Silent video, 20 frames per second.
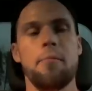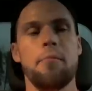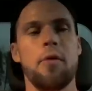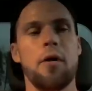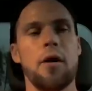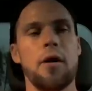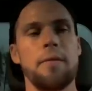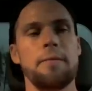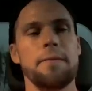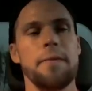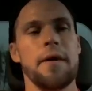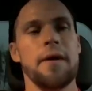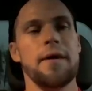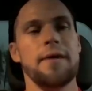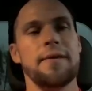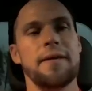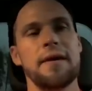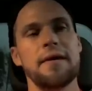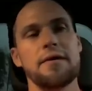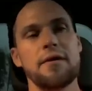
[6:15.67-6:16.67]
But
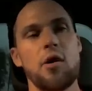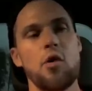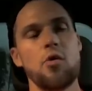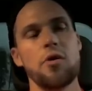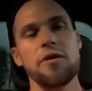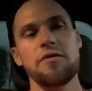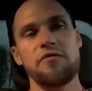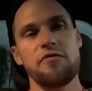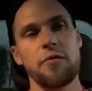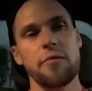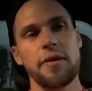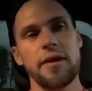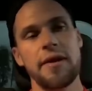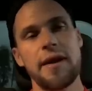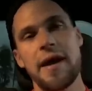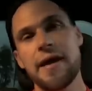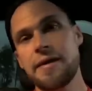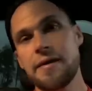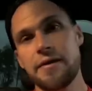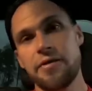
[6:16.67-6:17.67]
then going from the
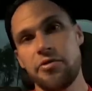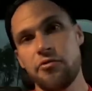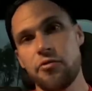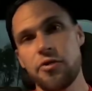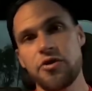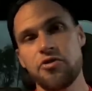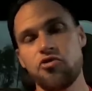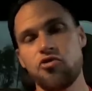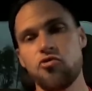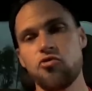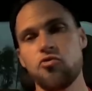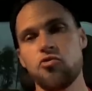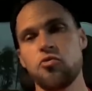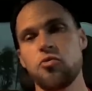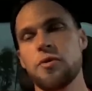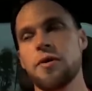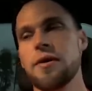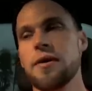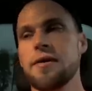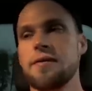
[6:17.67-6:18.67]
93
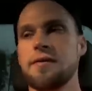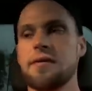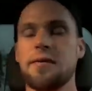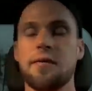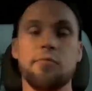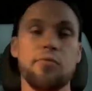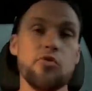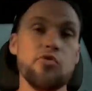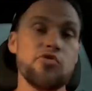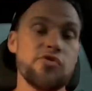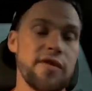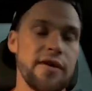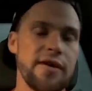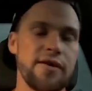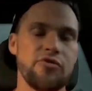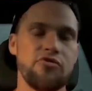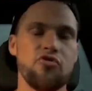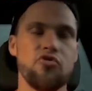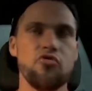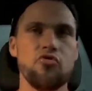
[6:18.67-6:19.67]
tune to the
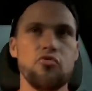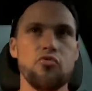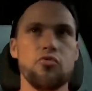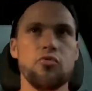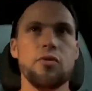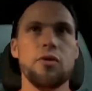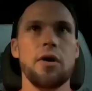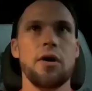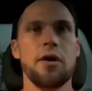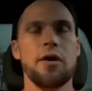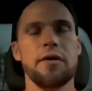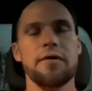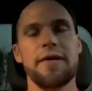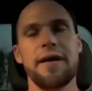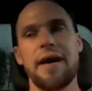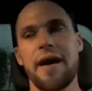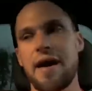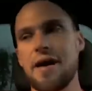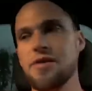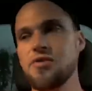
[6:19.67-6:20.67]
Boostane tune,
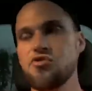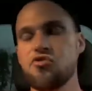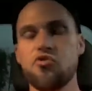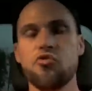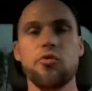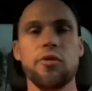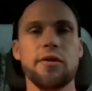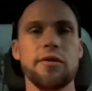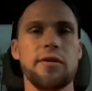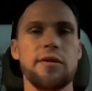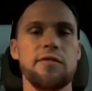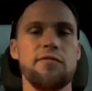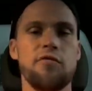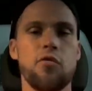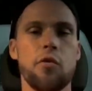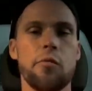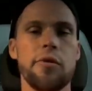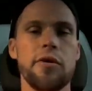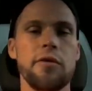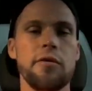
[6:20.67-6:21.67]
that OZ tuning did
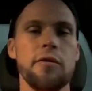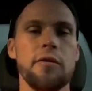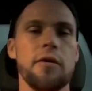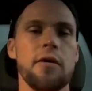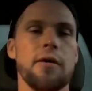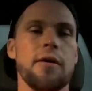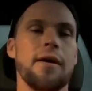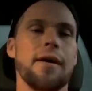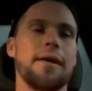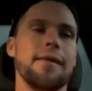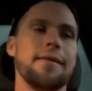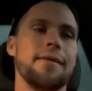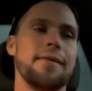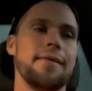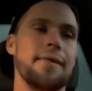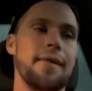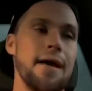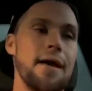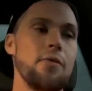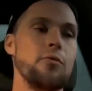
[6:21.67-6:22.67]
for me,
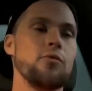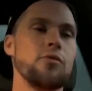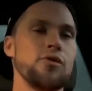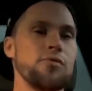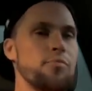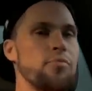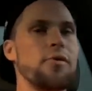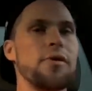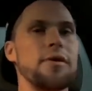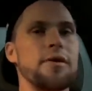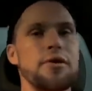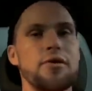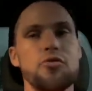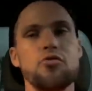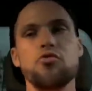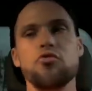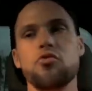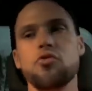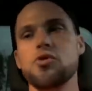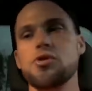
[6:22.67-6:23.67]
that was pretty
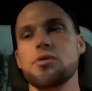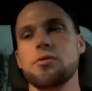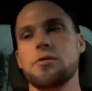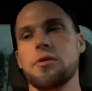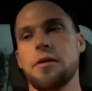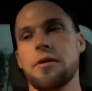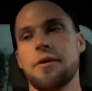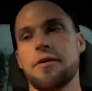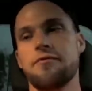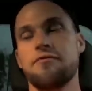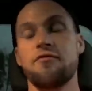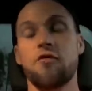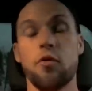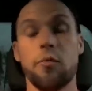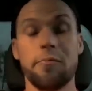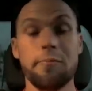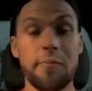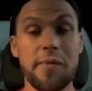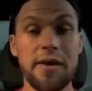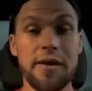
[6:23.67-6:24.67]
huge for
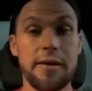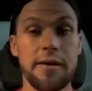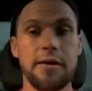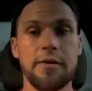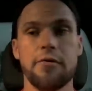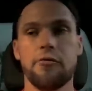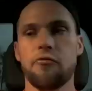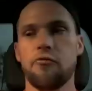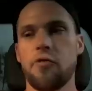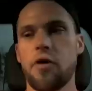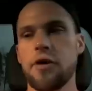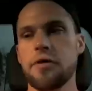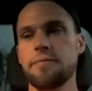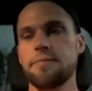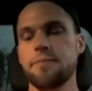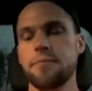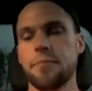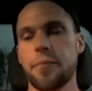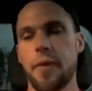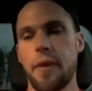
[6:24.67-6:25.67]
me, right?
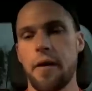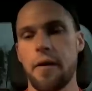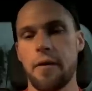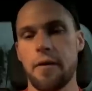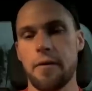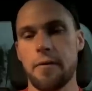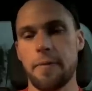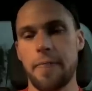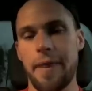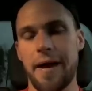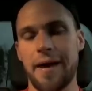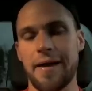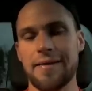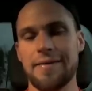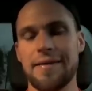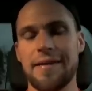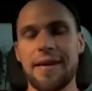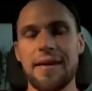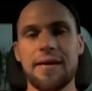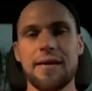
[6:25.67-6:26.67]
I
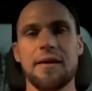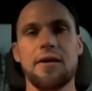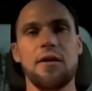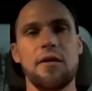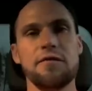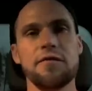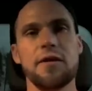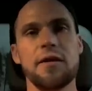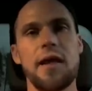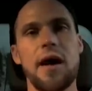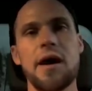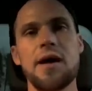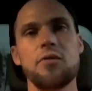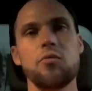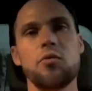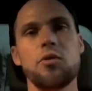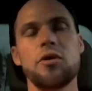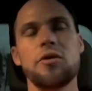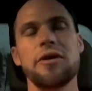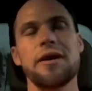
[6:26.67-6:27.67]
didn't get off the
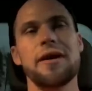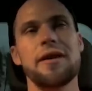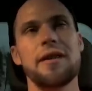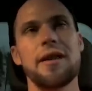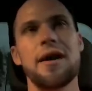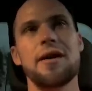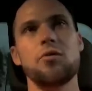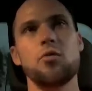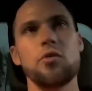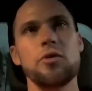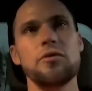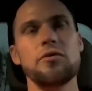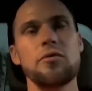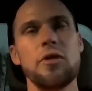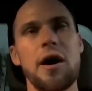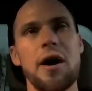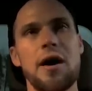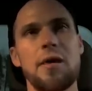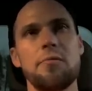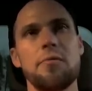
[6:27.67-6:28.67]
line well, had a lot of wheel
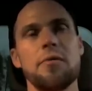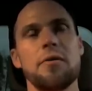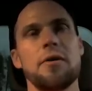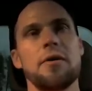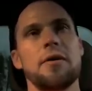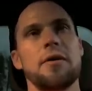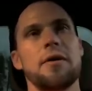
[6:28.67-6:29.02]
hop,